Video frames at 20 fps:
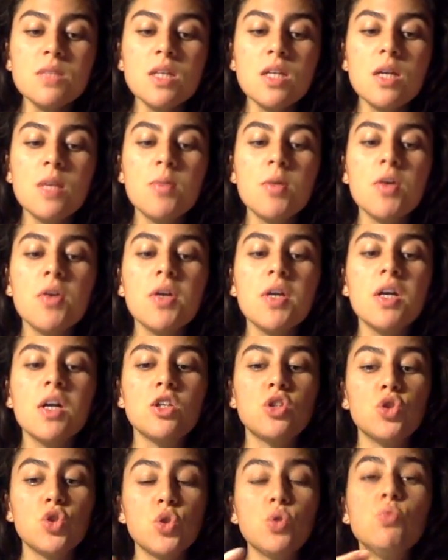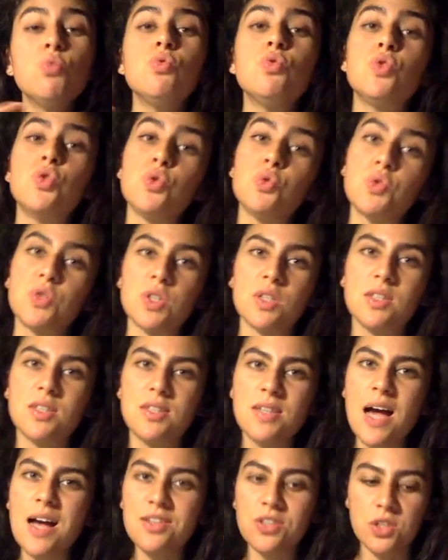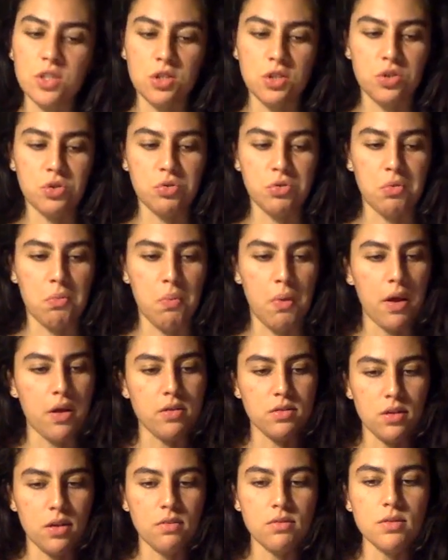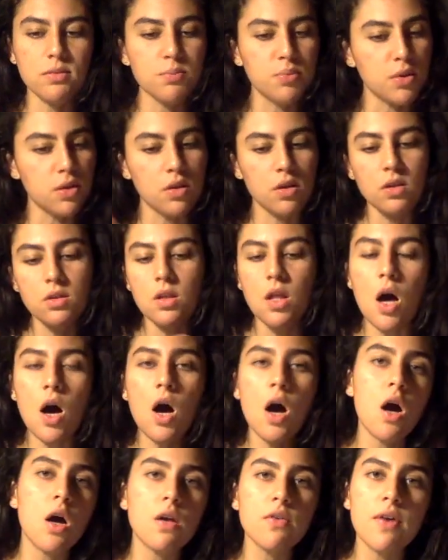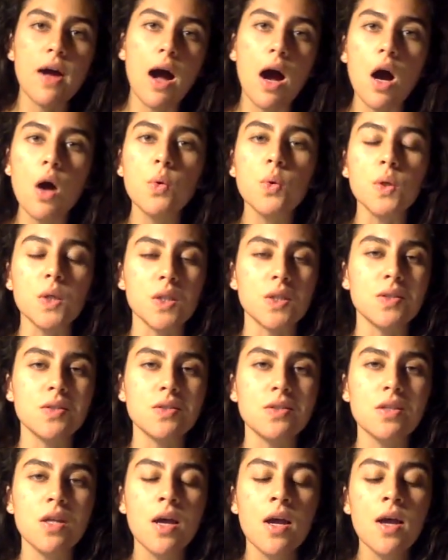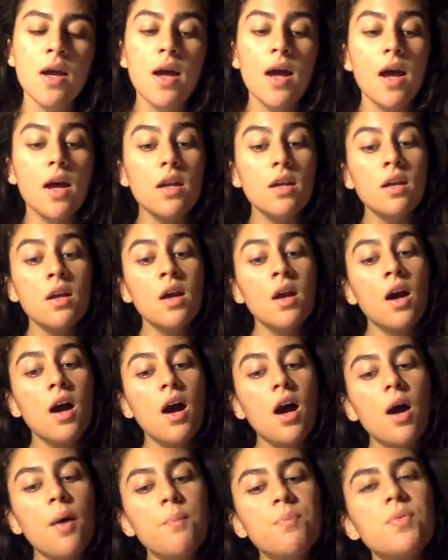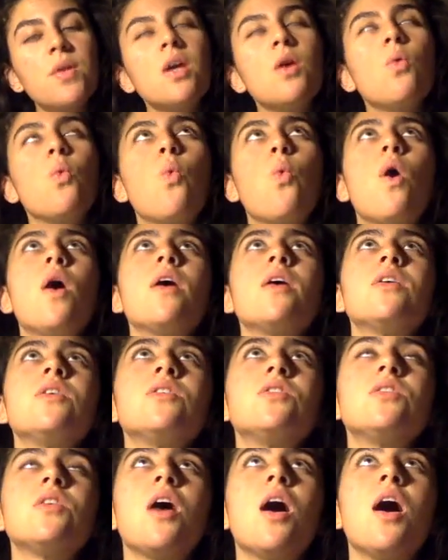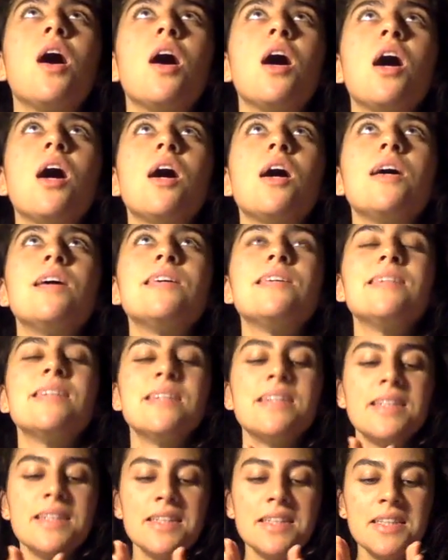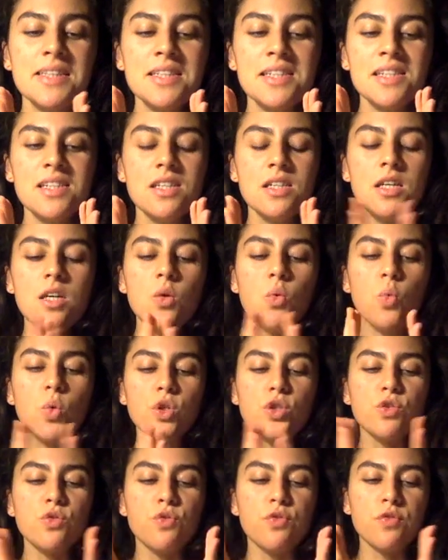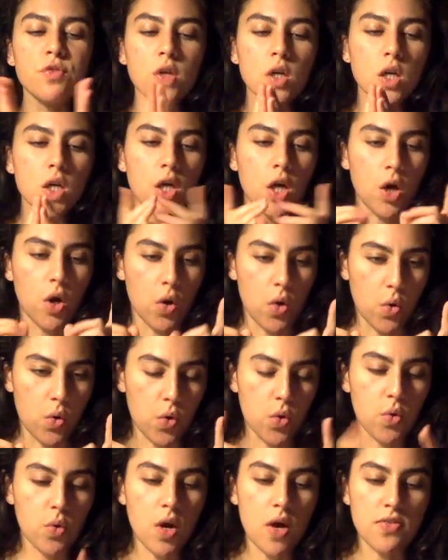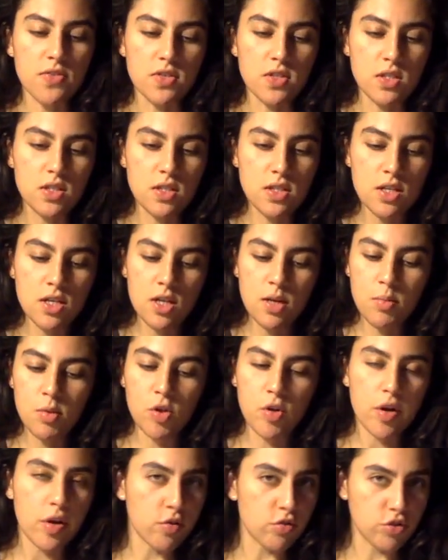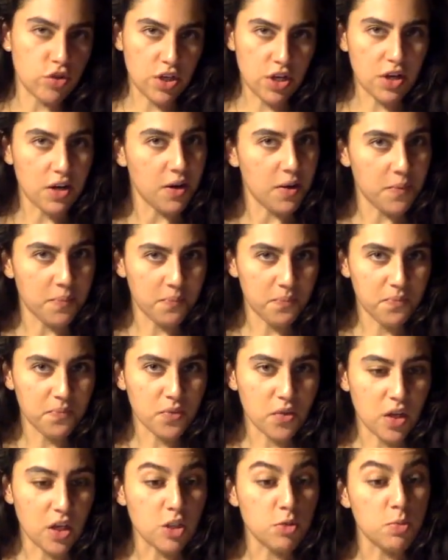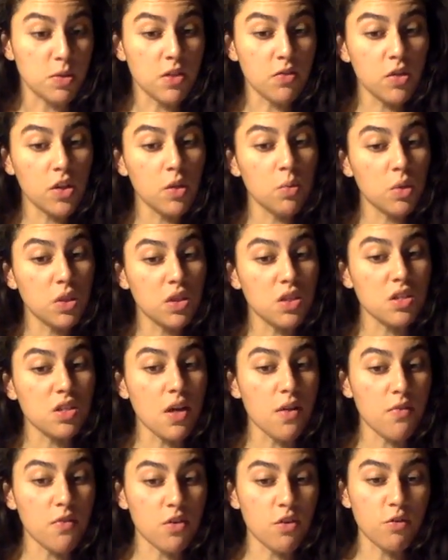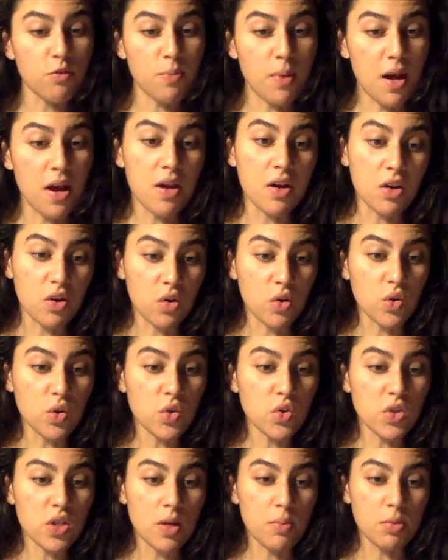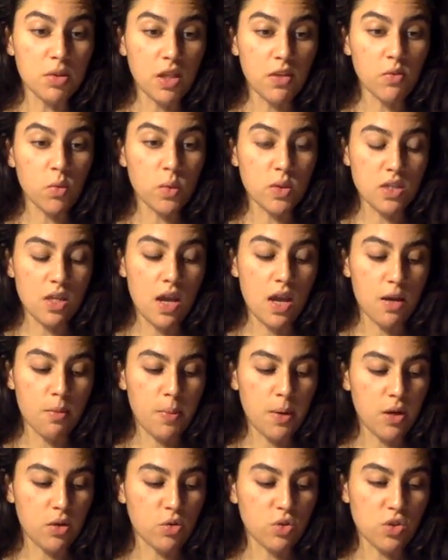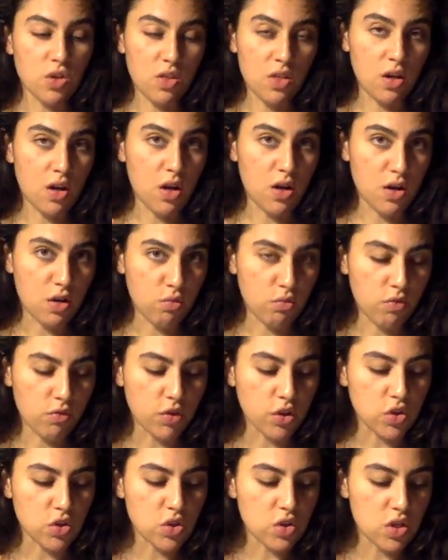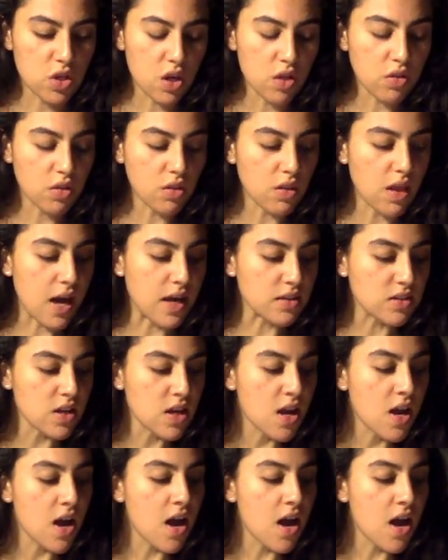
hearing, attuned to success in a certain way. It's like, well, I'm putting in a lot of hours. And it was Virgo who got the similar energy here. Okay, specifically with the Seven of Pentacles, and I believe it was the Eight of Pentacles that they got in reverse, nonetheless.